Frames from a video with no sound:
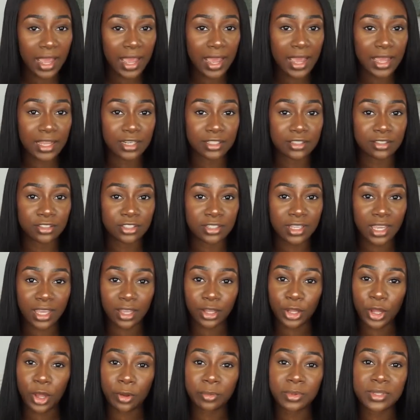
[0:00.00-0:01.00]
and
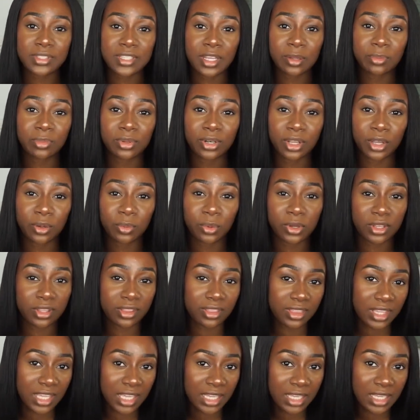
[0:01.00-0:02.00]
yeah, comment down below what you
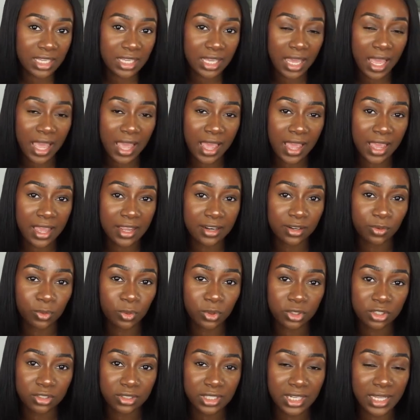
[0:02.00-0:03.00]
think and
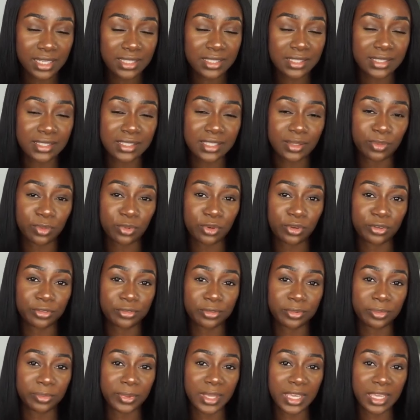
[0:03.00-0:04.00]
what you'd like to see more
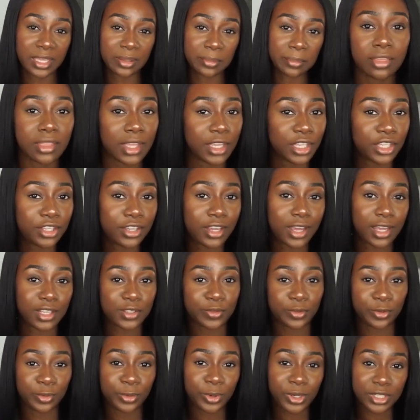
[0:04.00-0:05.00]
from me. Thank you
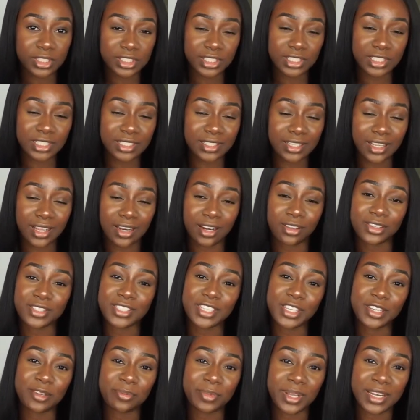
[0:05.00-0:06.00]
guys for watching, and I'll
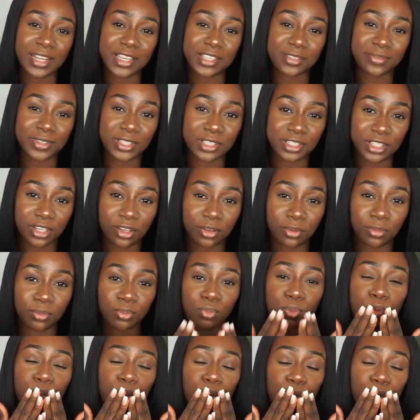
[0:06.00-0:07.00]
see you in my next video.